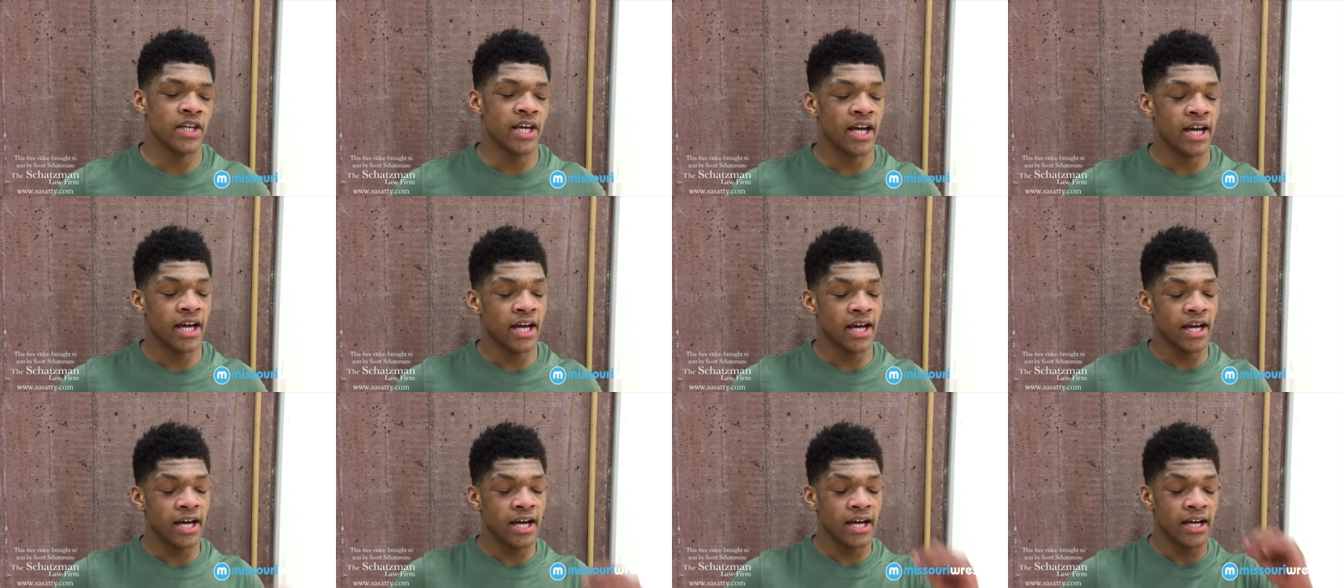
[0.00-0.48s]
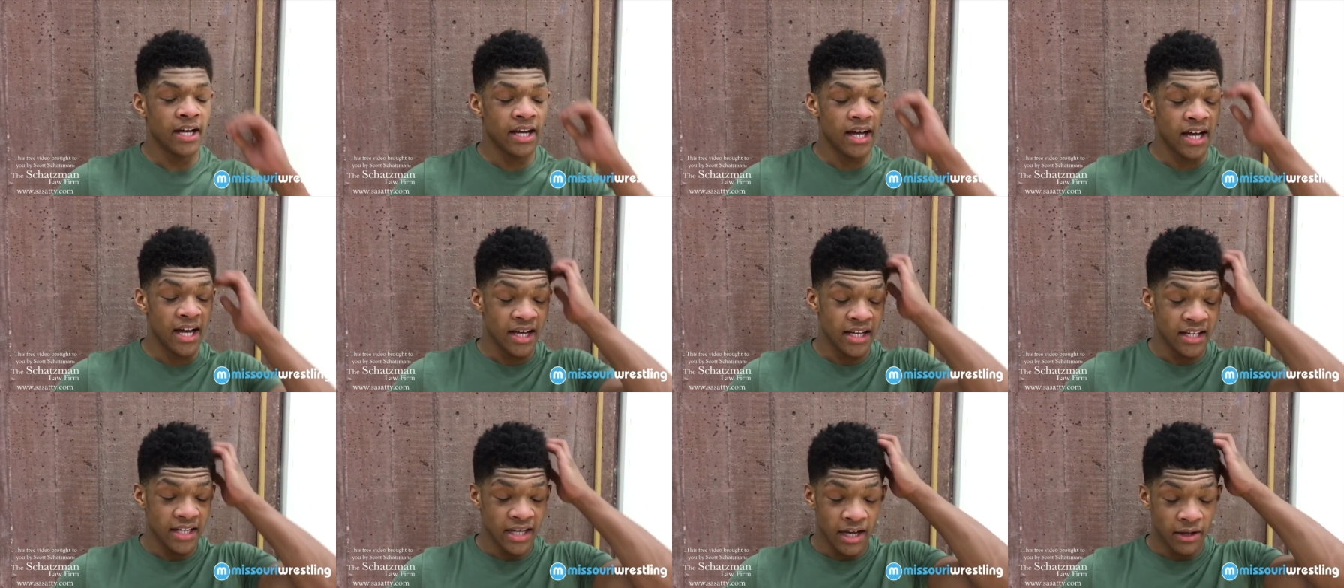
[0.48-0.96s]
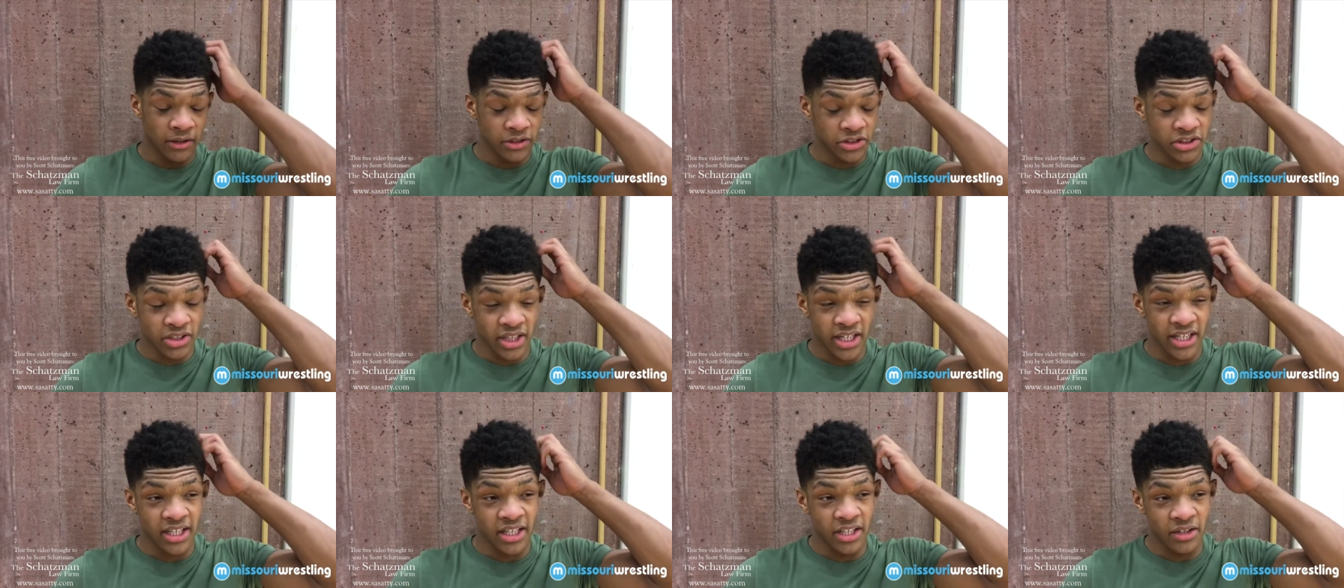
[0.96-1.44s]
Yeah, I
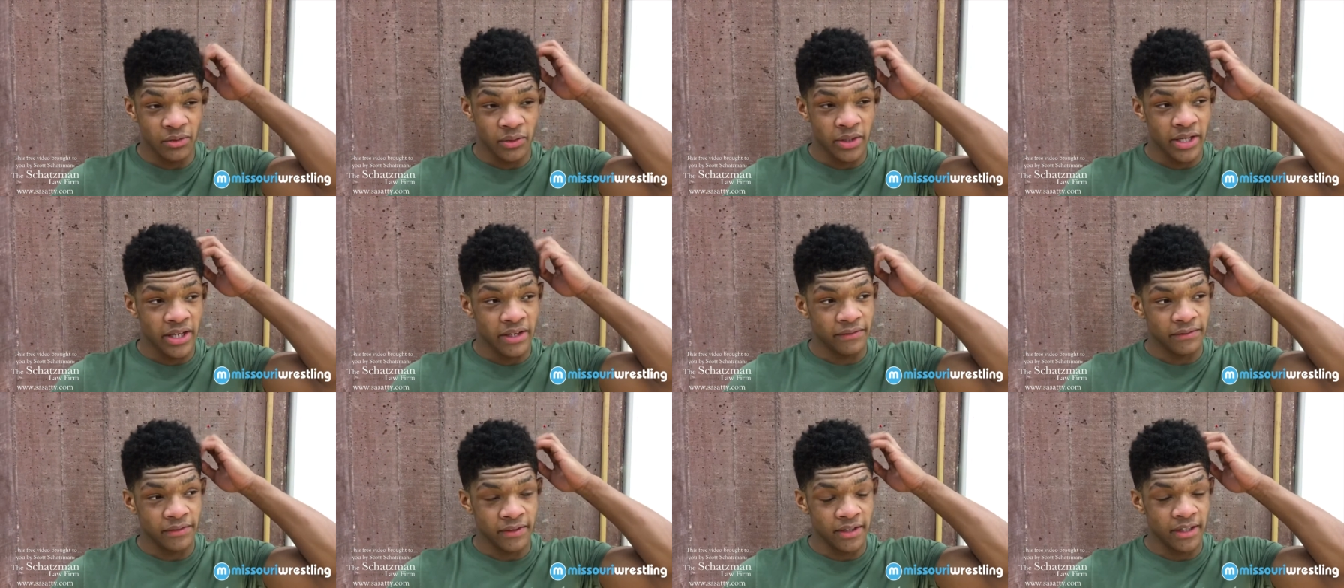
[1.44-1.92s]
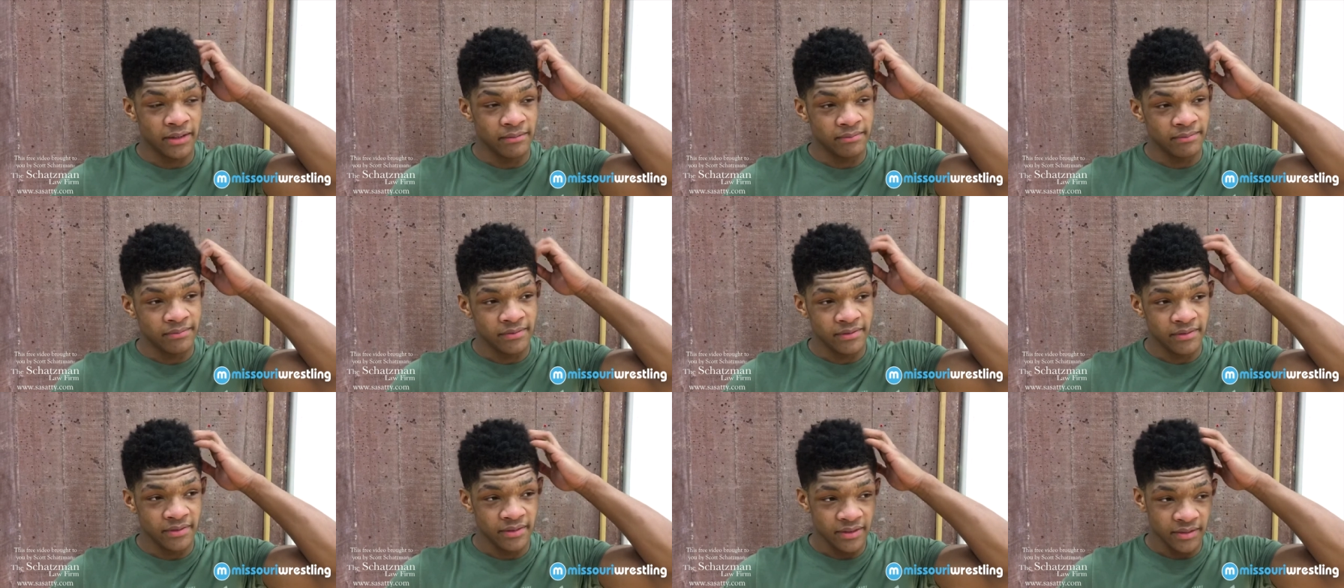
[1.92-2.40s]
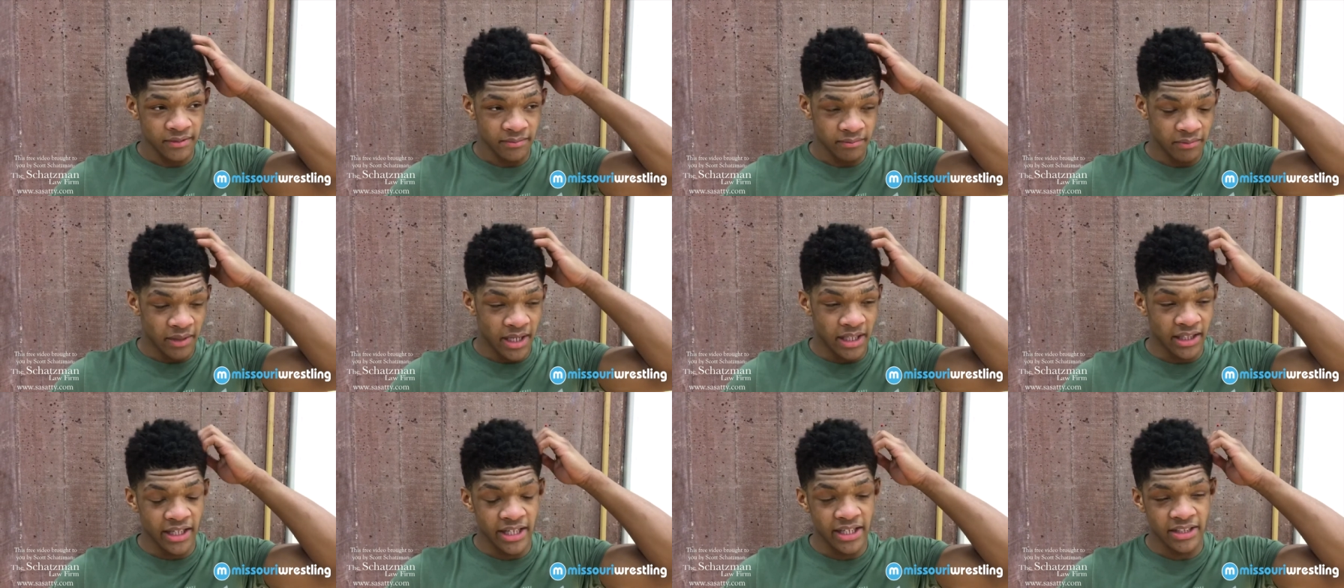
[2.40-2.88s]
was trying to get away from
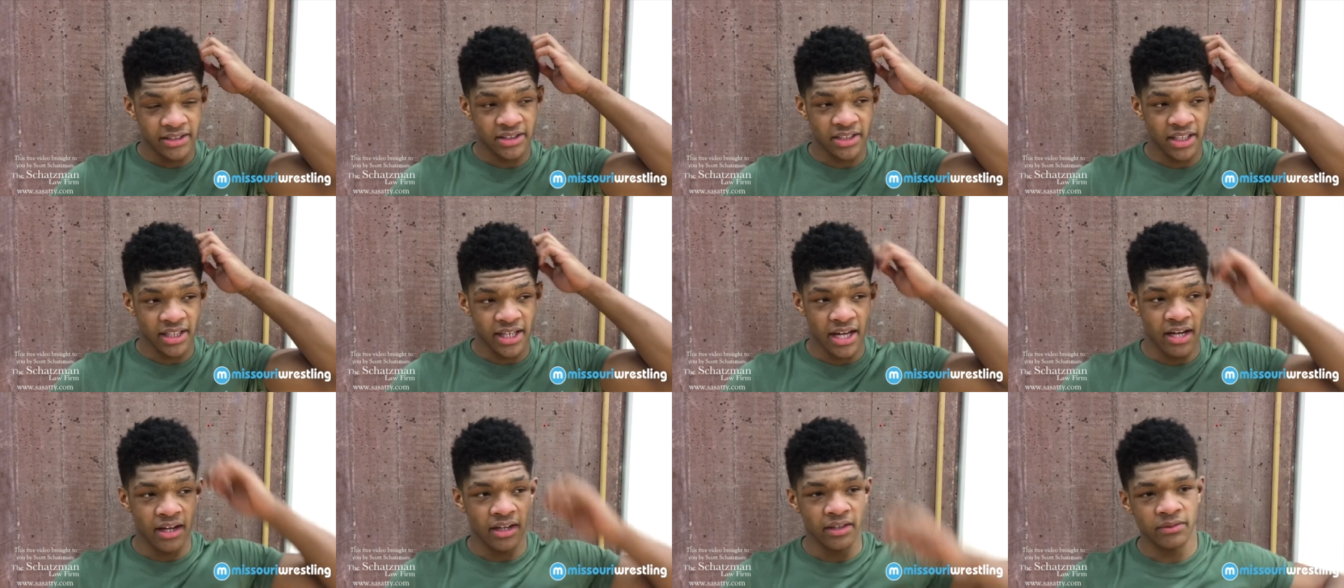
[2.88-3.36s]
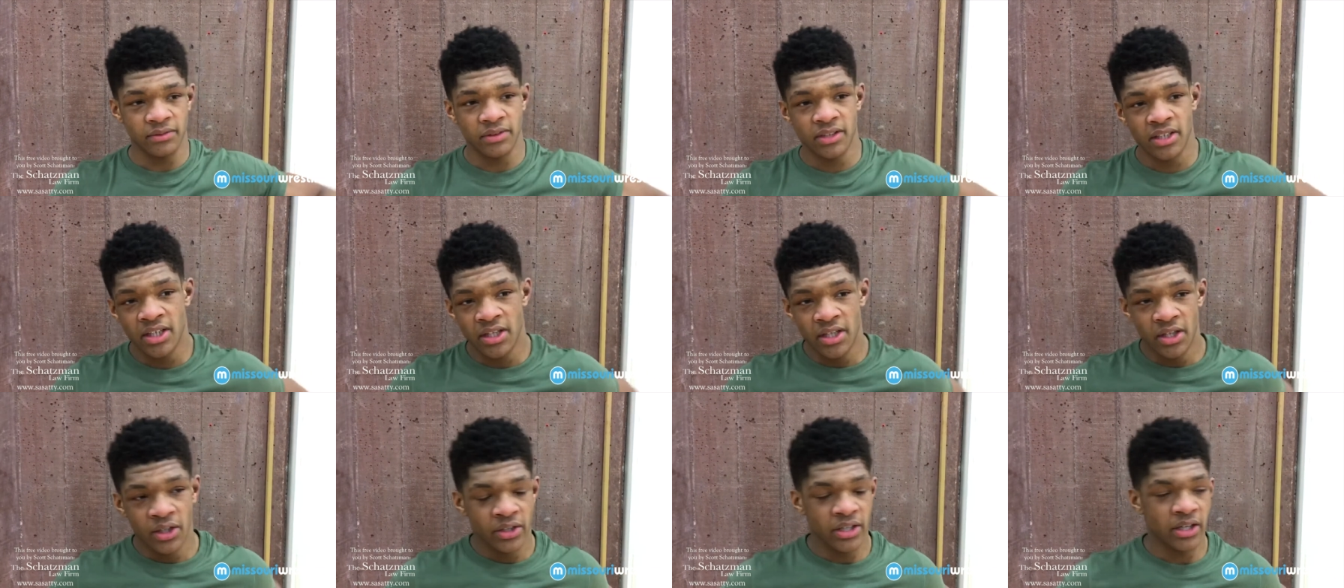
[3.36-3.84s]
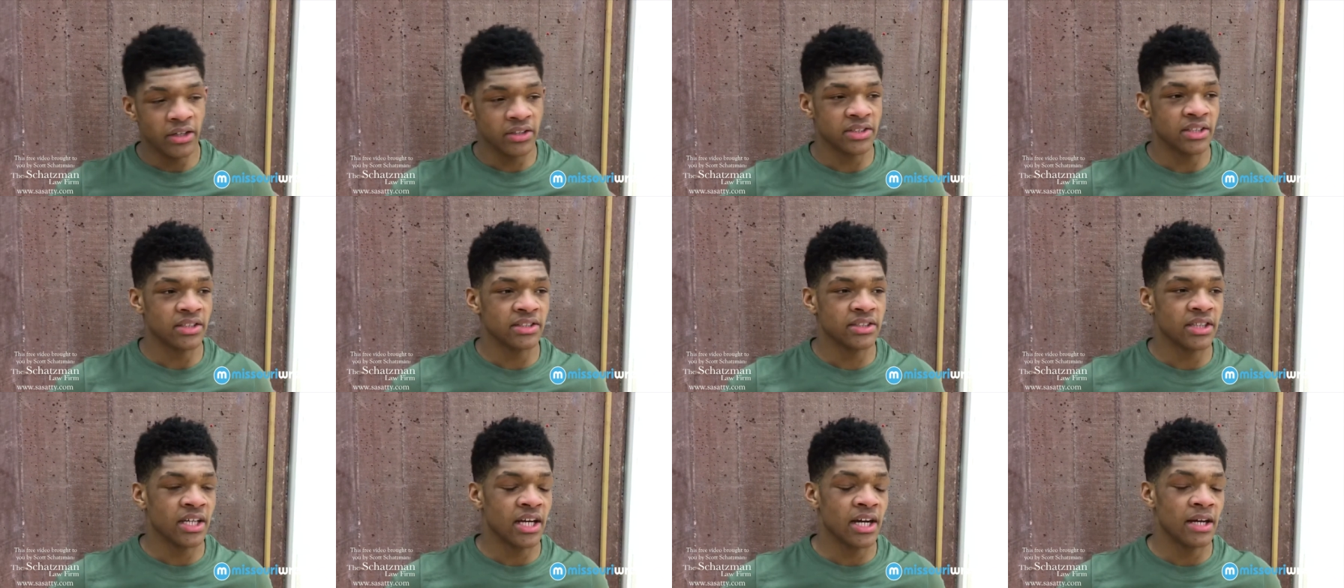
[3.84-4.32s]
my leg stuck out and I
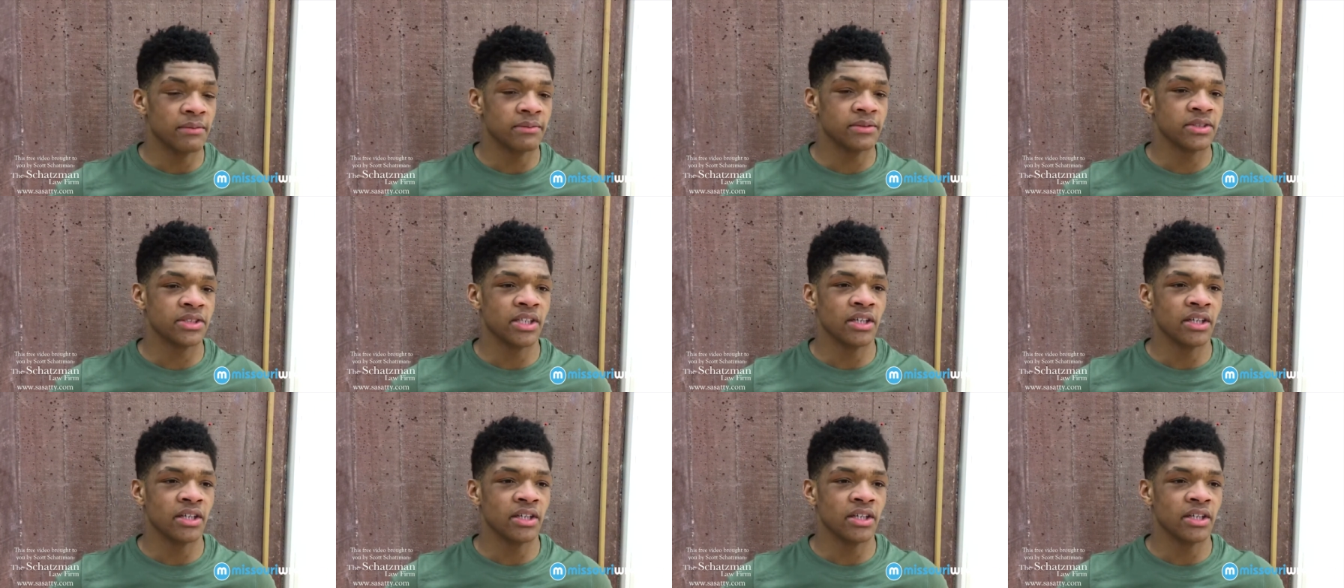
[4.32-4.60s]
was on top.